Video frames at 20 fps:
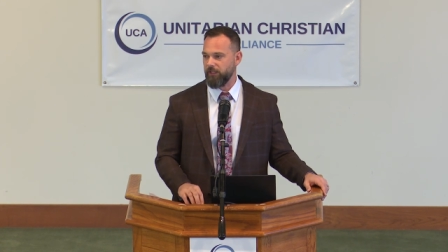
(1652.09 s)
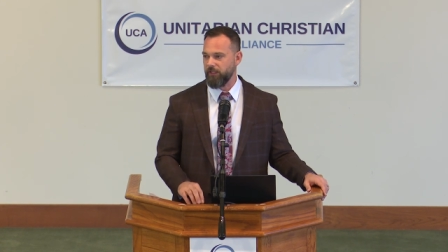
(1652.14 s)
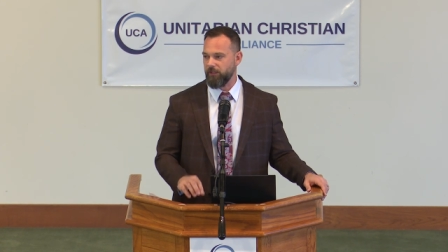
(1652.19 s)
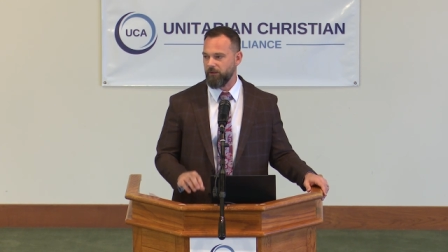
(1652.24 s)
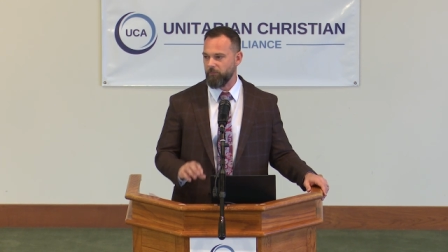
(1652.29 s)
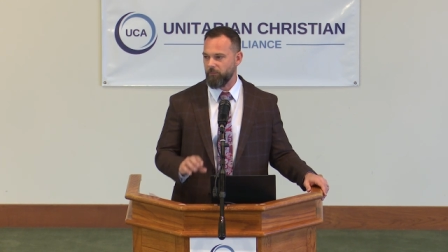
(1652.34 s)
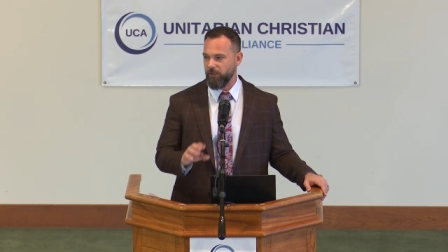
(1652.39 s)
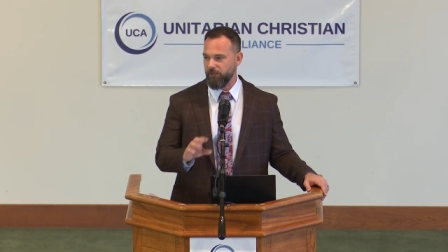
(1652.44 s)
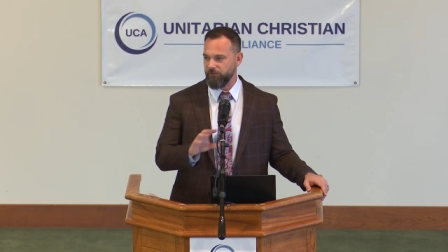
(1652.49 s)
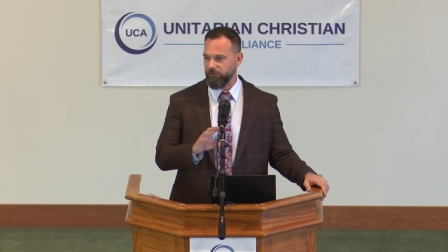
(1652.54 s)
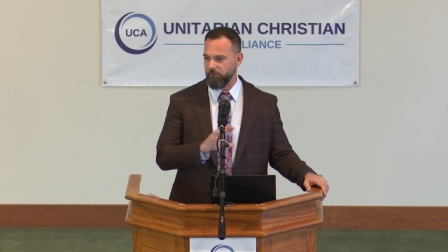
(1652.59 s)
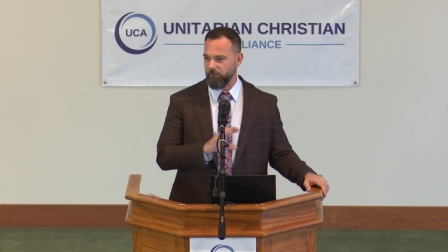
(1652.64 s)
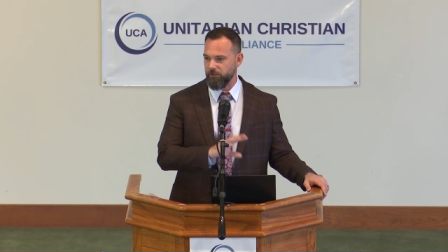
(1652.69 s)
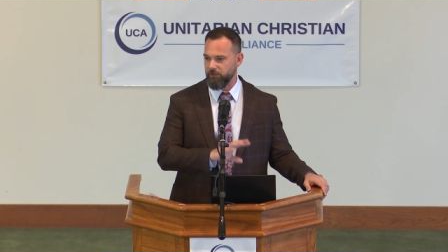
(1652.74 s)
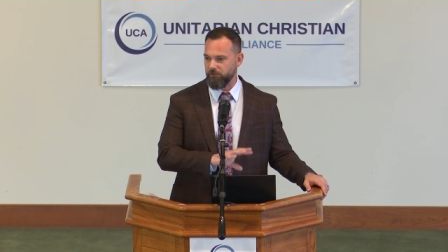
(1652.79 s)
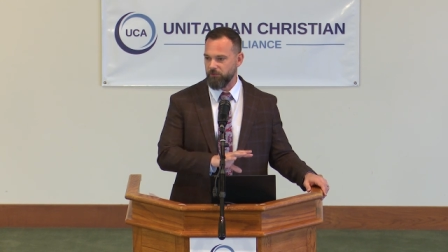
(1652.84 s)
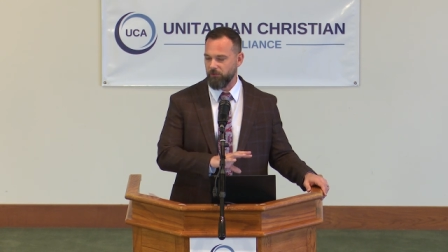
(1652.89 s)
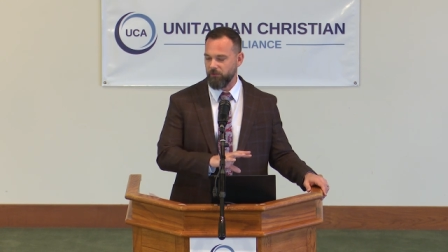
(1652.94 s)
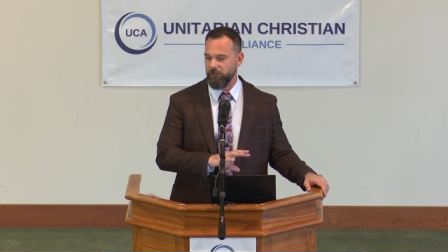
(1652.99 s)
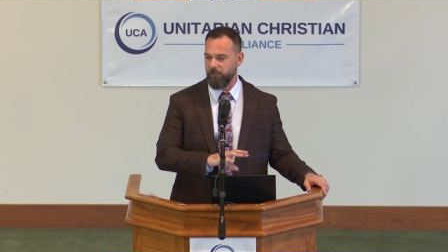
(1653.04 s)
in a Muslim
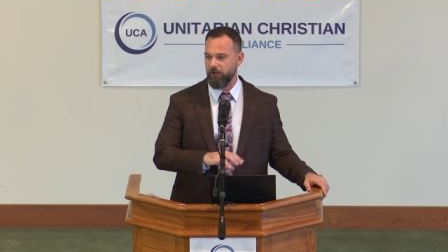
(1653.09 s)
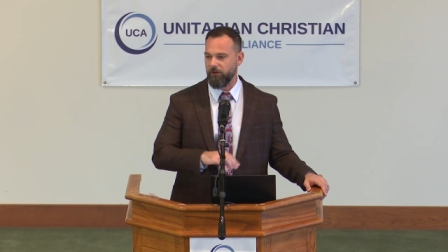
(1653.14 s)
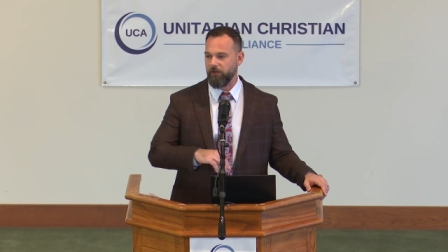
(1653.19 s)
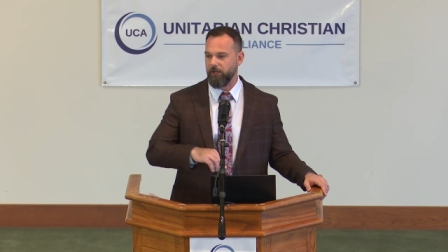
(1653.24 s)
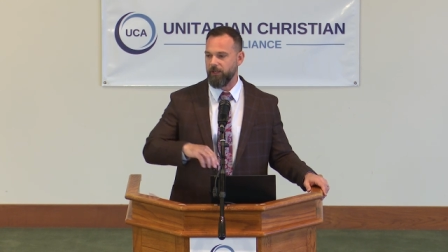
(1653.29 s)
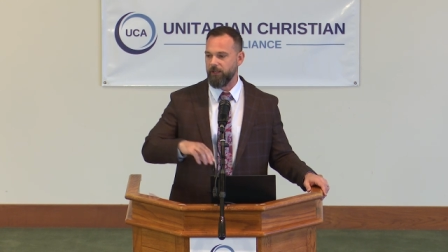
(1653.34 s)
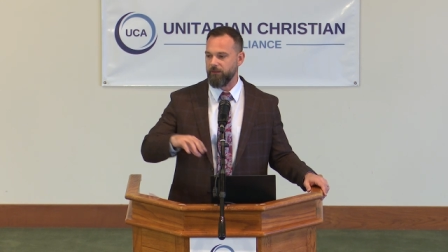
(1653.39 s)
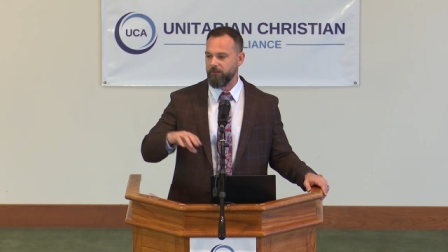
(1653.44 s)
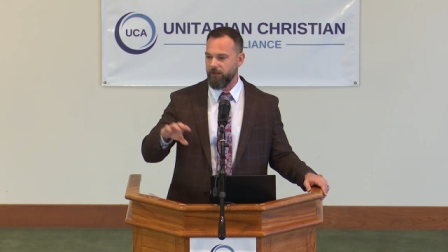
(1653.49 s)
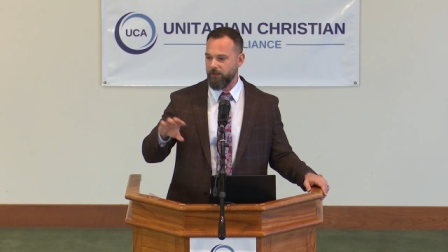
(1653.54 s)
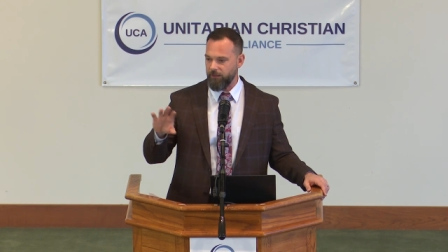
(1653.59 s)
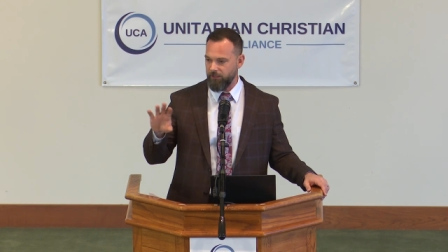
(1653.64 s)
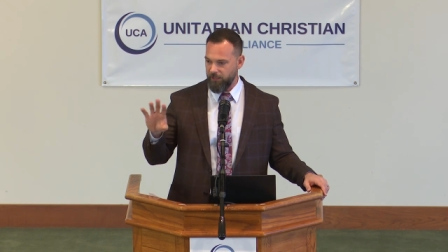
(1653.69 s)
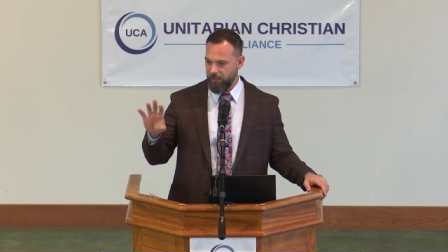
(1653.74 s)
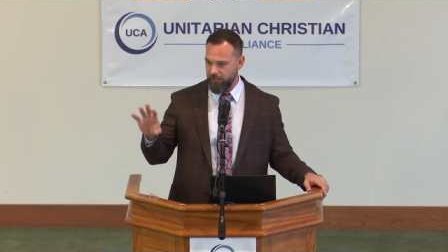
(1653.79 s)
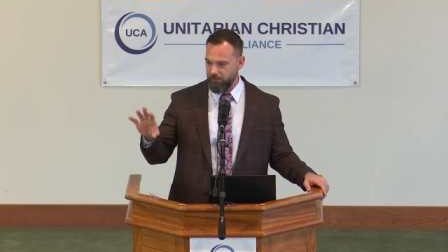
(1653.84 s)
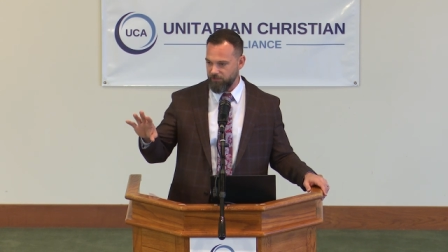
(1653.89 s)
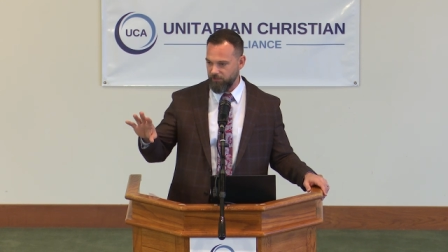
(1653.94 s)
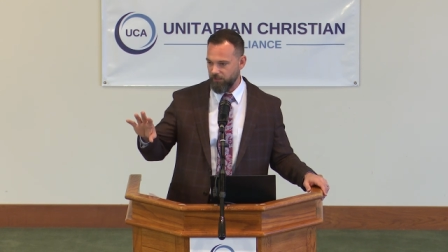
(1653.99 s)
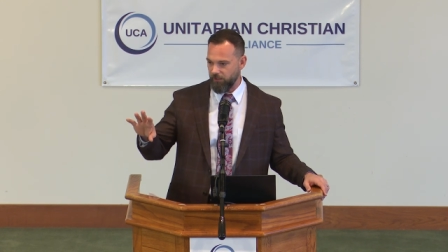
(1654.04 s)
controlled area and then in the
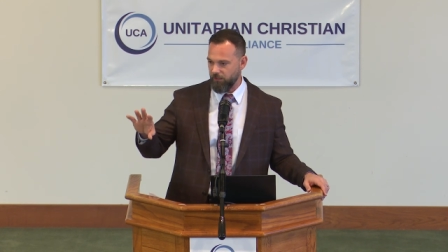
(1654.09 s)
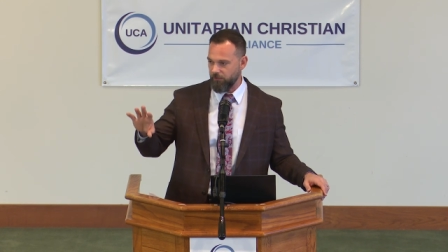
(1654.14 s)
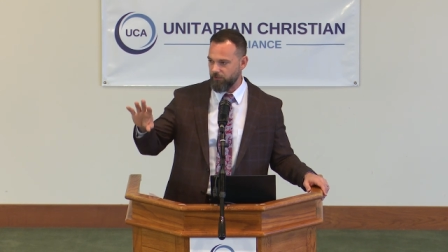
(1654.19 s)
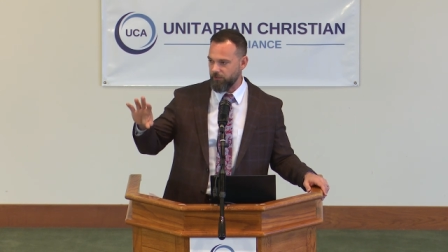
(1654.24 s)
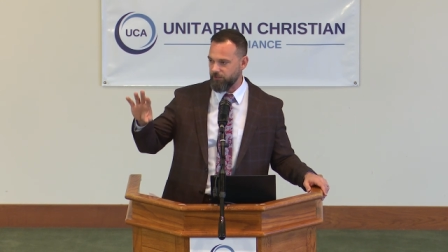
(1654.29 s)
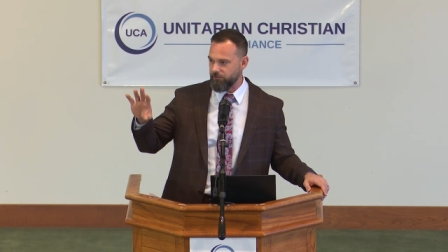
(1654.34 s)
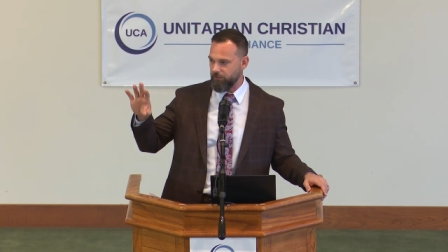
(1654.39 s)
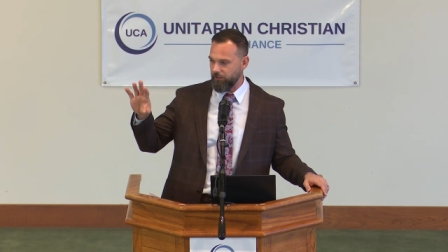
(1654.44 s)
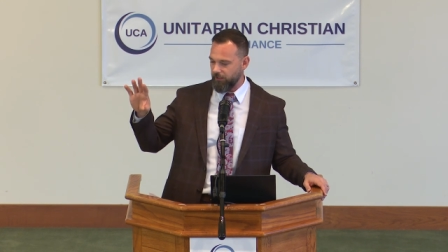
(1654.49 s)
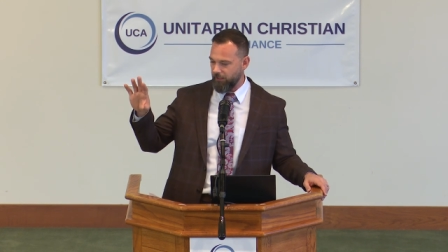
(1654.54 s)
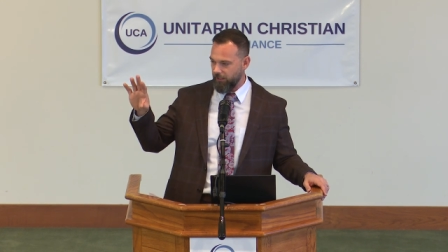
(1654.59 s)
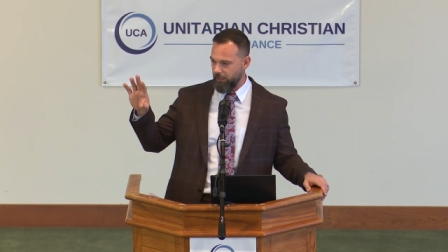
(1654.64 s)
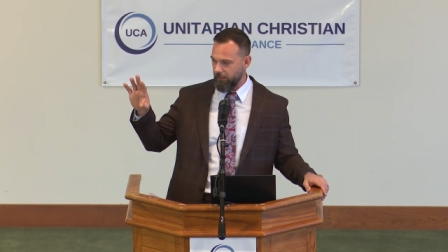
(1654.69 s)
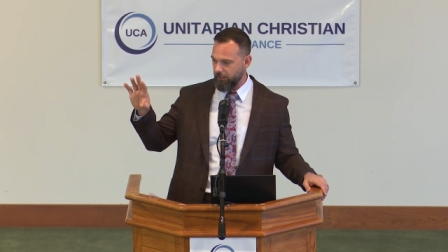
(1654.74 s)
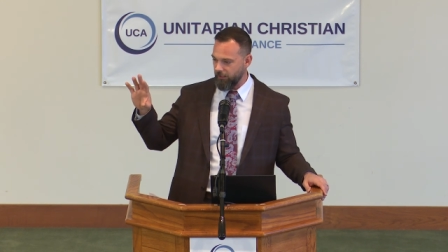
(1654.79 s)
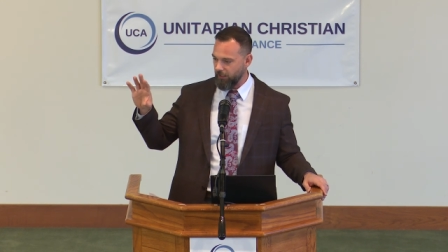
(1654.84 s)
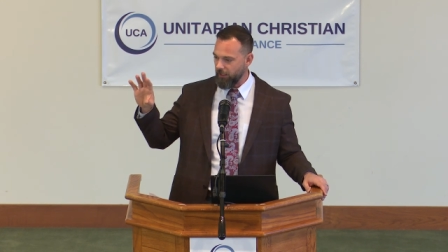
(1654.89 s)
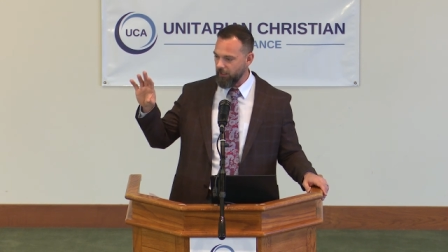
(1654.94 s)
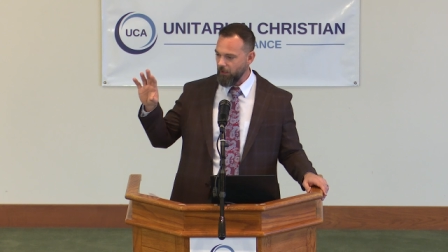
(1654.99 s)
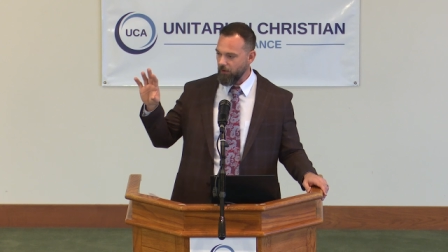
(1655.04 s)
1800s in
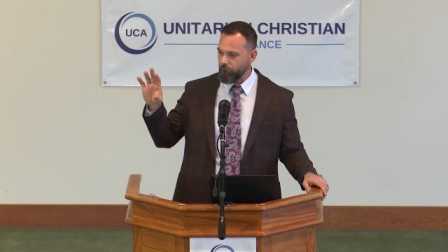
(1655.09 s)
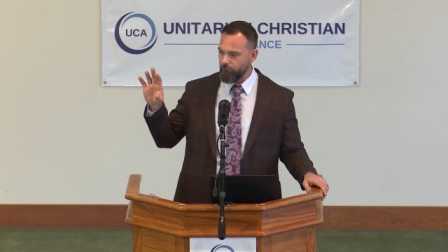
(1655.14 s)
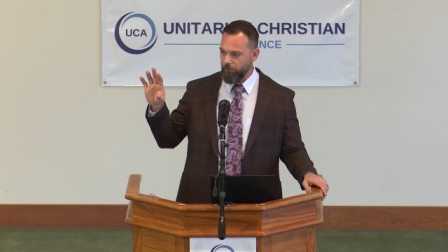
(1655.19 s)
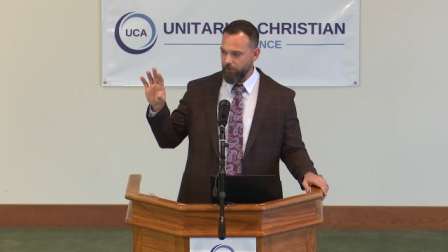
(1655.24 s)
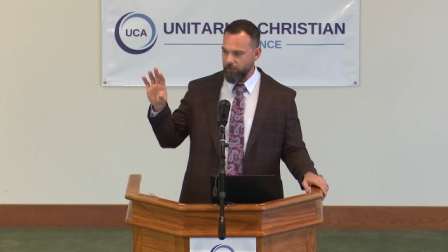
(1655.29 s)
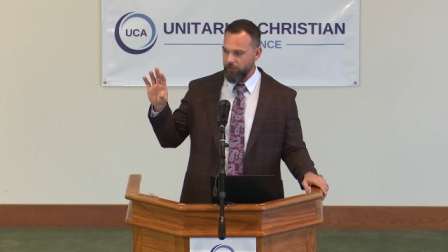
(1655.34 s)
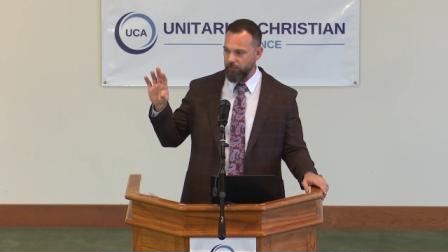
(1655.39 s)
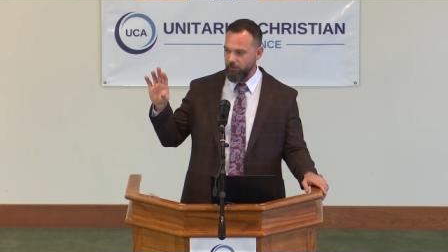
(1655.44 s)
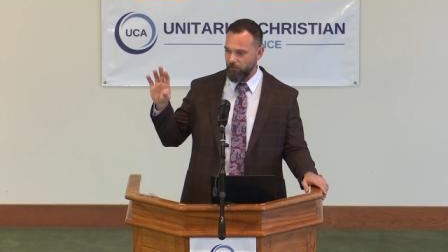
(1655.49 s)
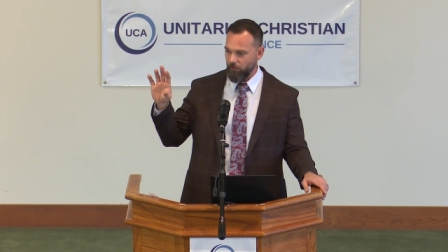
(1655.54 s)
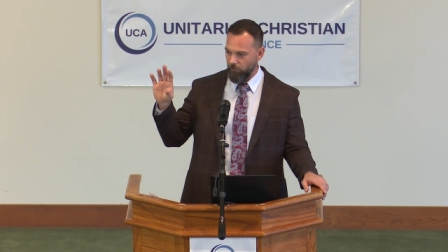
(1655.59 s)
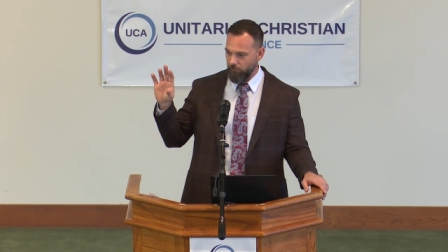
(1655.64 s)
a very